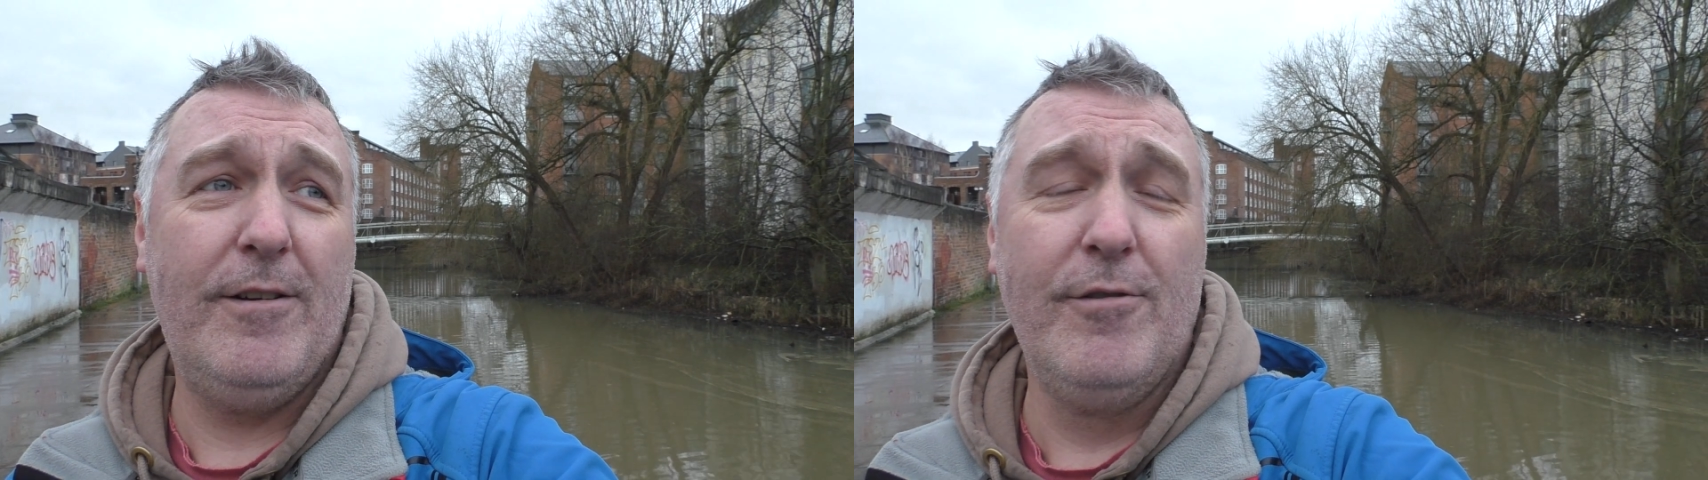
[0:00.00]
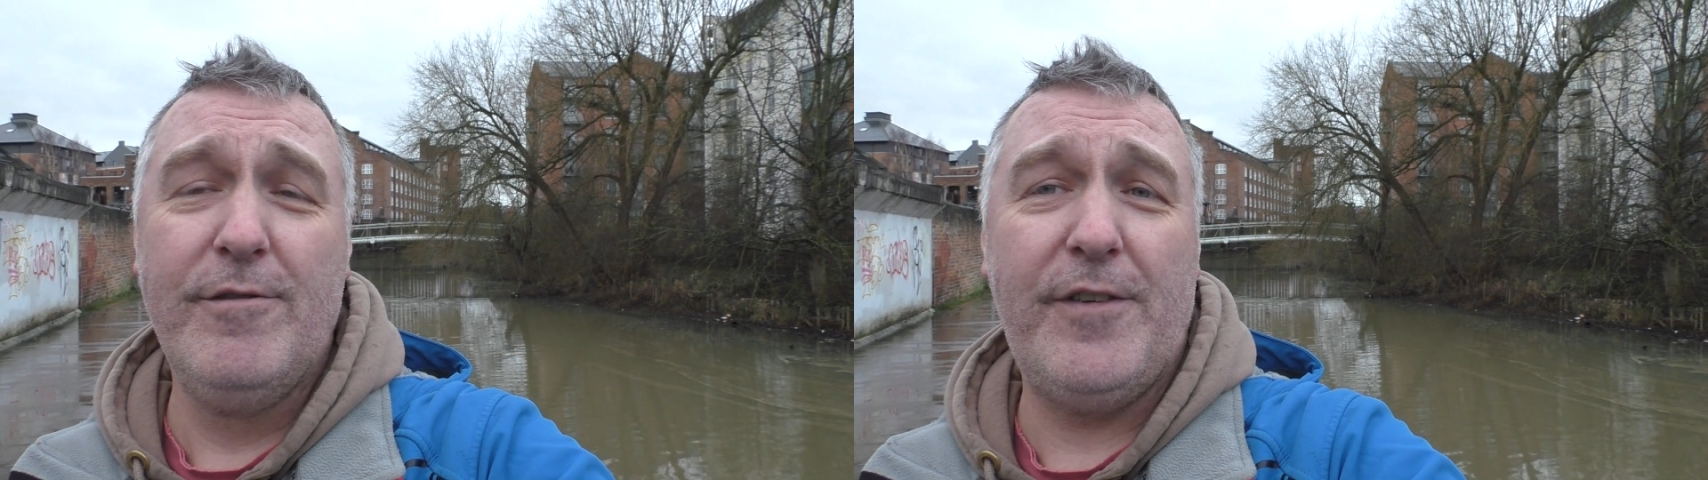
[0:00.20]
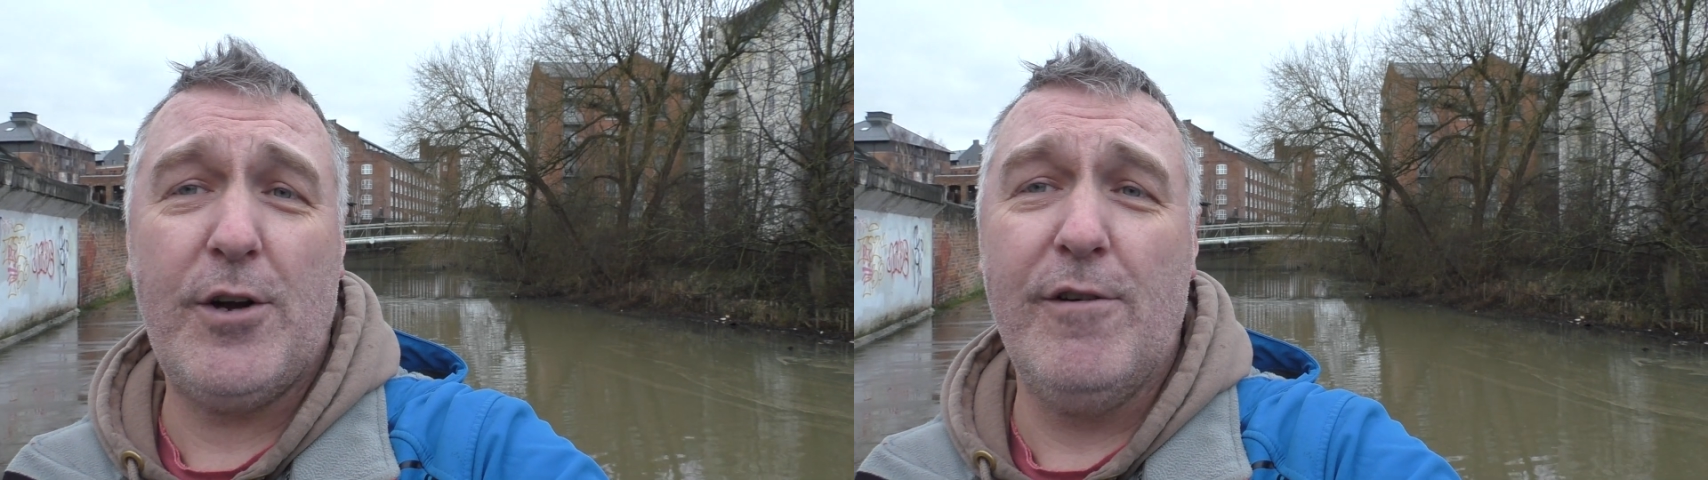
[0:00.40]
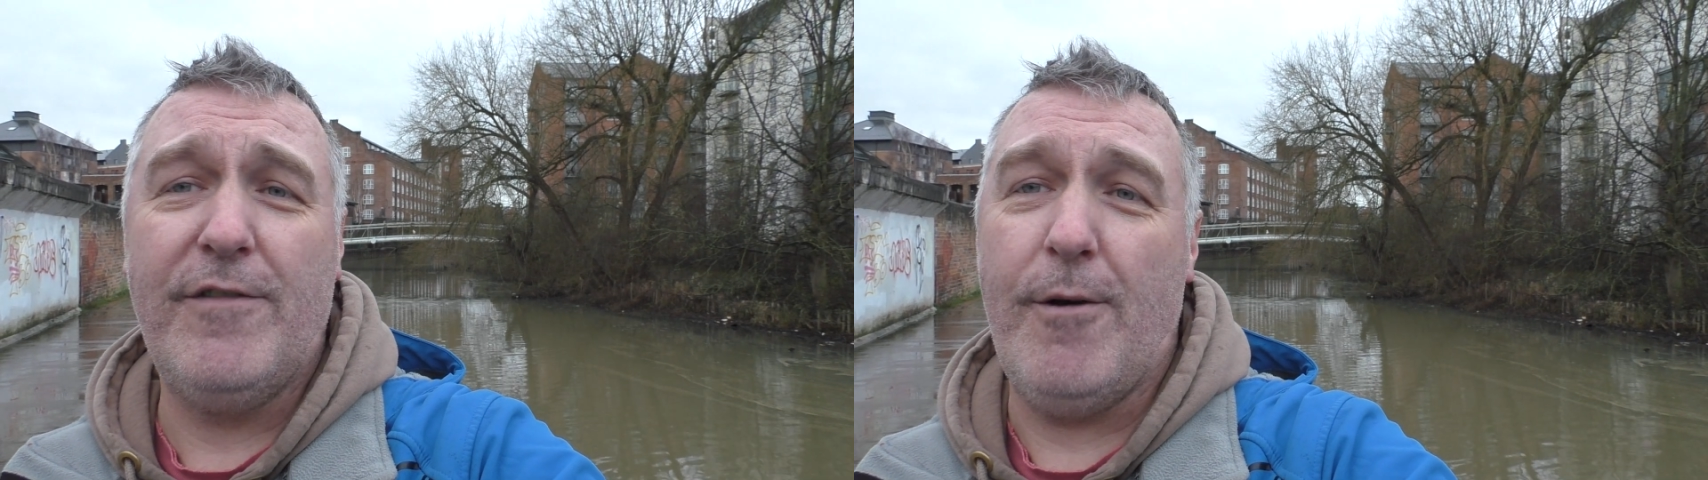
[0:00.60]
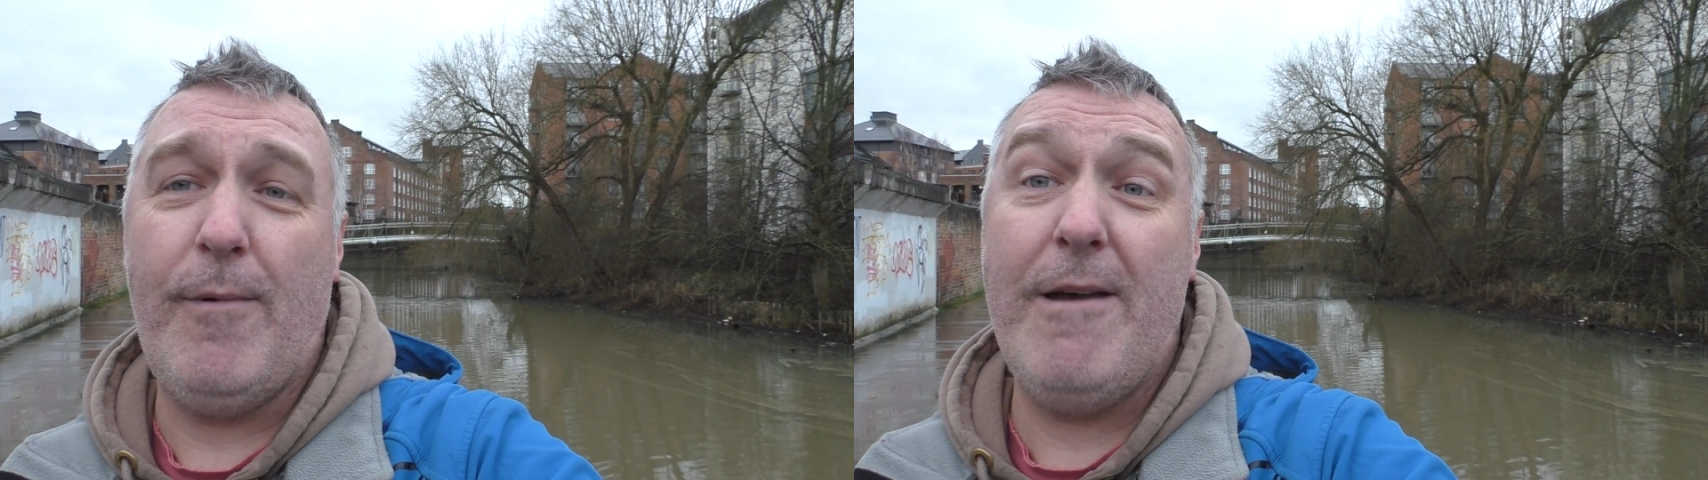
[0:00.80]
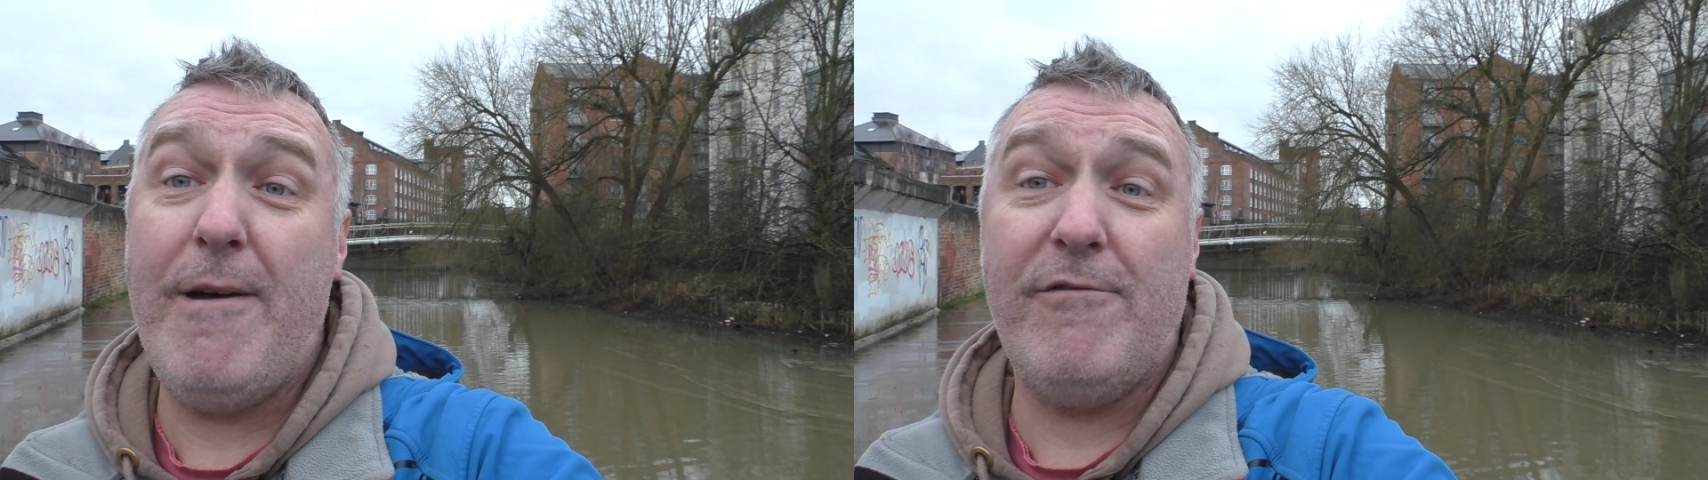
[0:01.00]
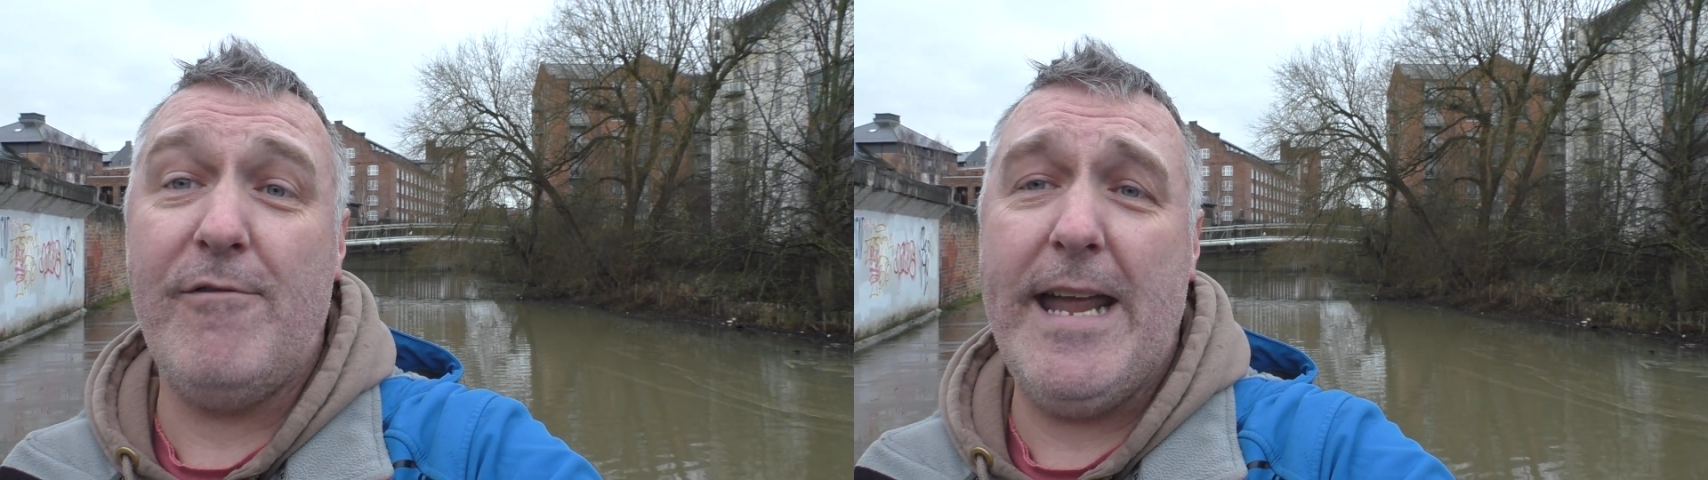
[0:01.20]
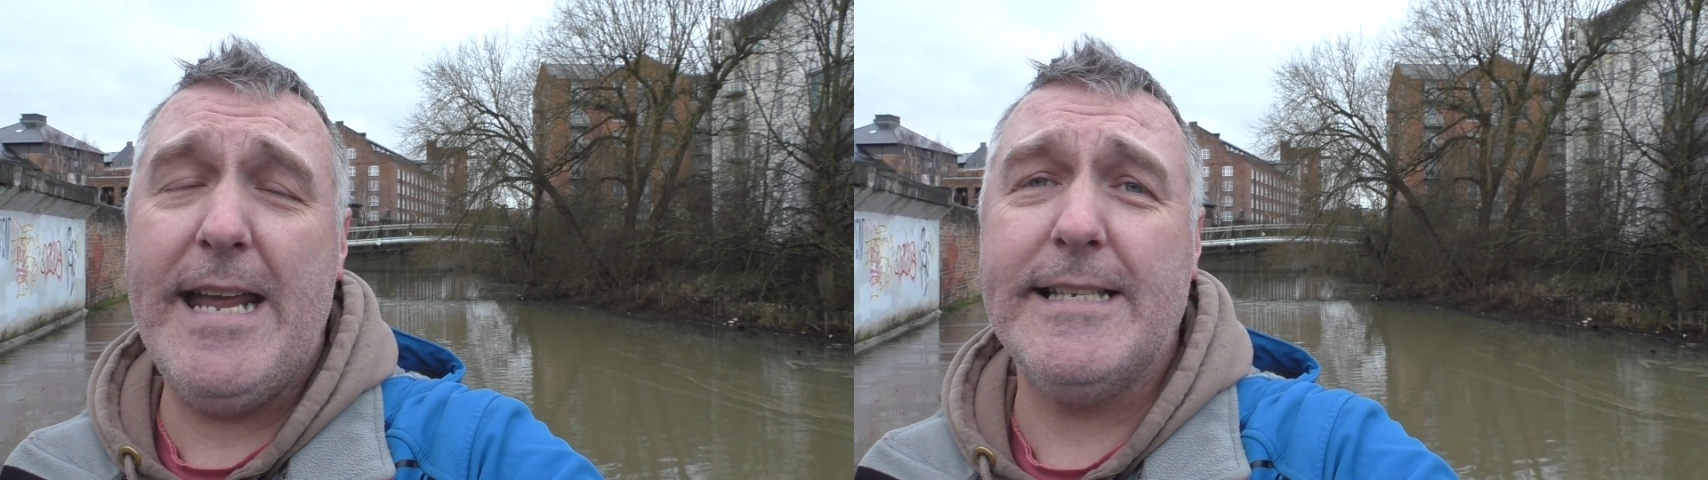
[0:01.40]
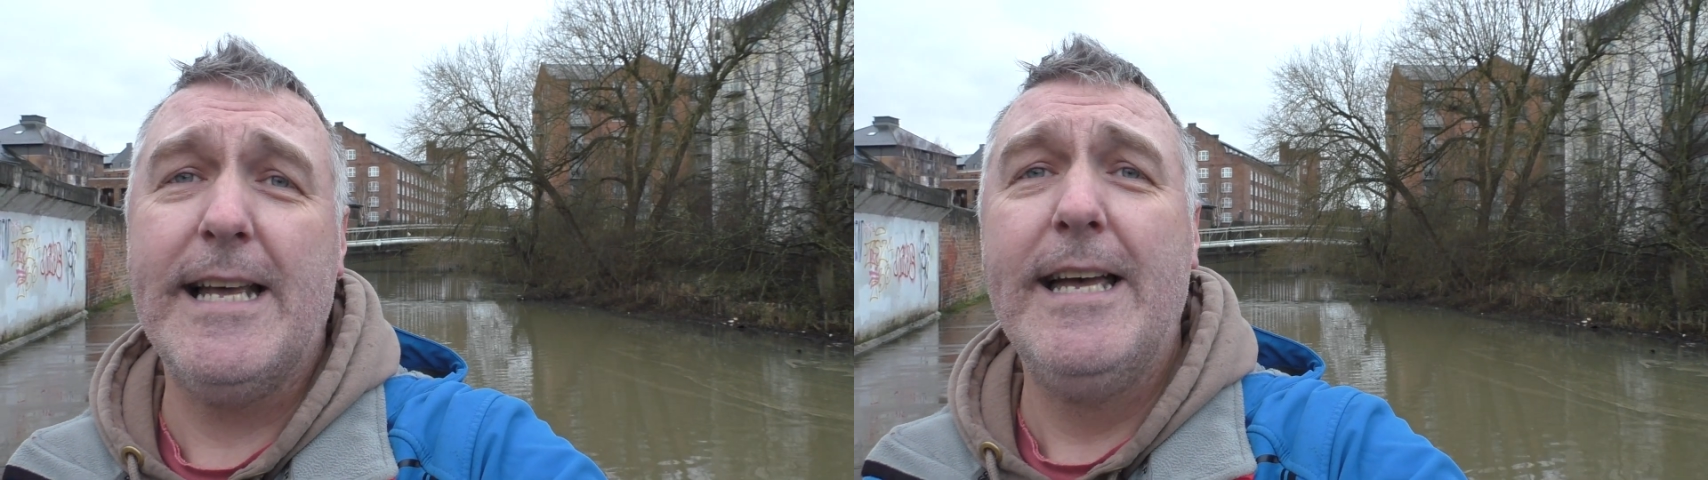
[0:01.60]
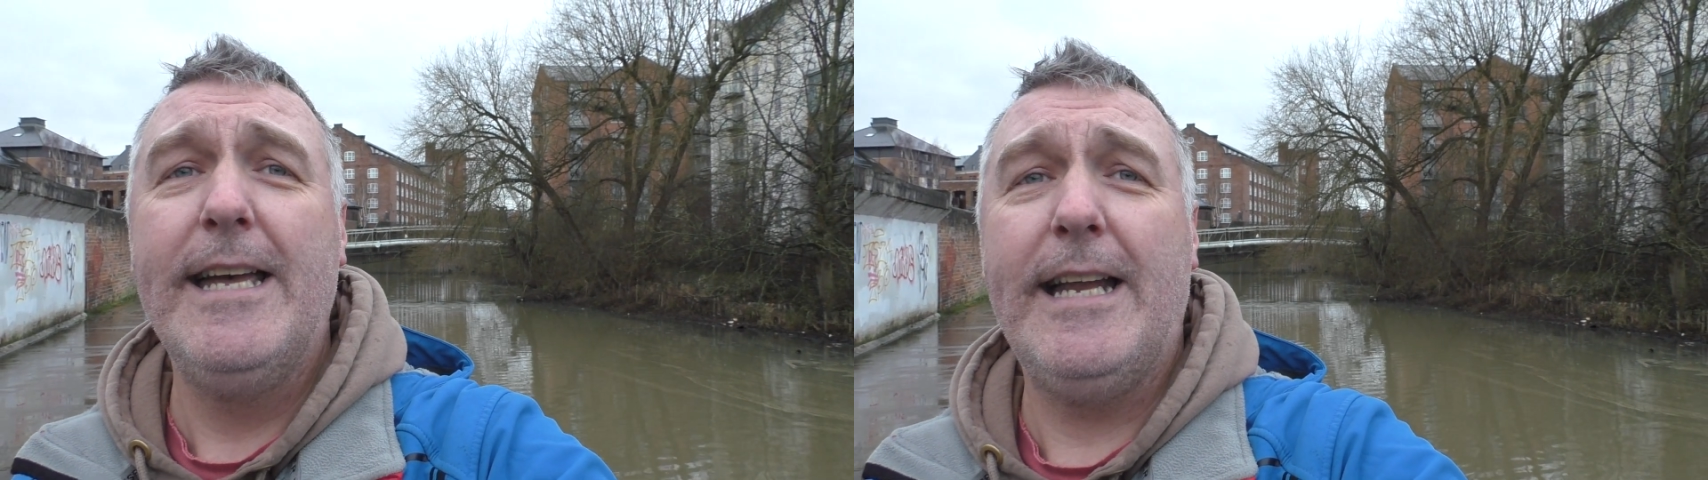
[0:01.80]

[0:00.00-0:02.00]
hunt for cover wherever it is,